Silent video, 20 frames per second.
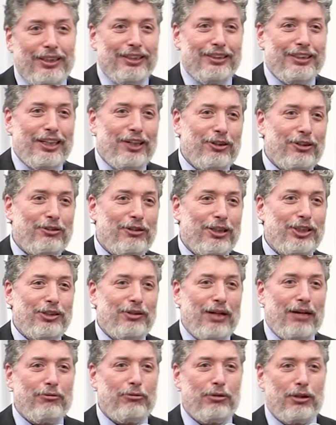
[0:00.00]
They don't, Christians
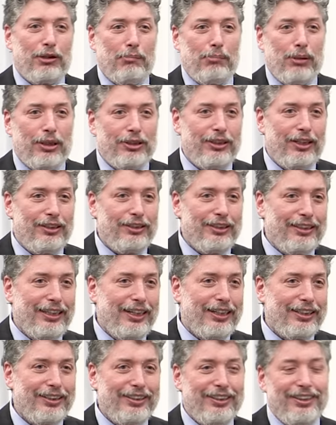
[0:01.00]
have to wear a bus on the
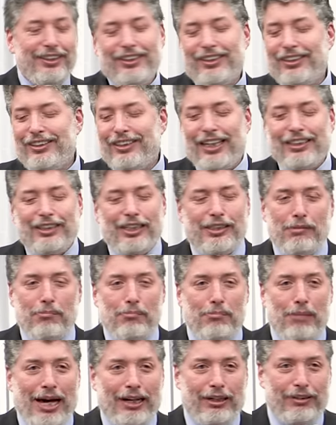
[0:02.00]
neck. That doesn't
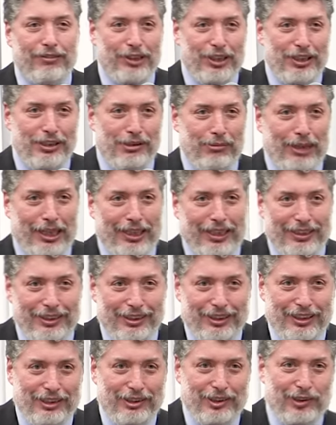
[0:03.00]
matter if it doesn't make any
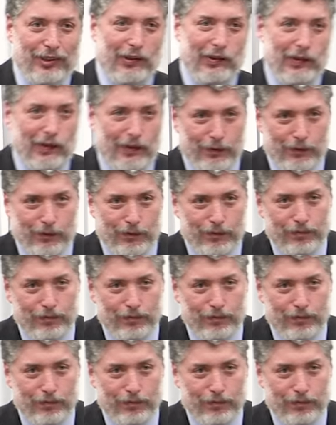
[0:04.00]
sense at all.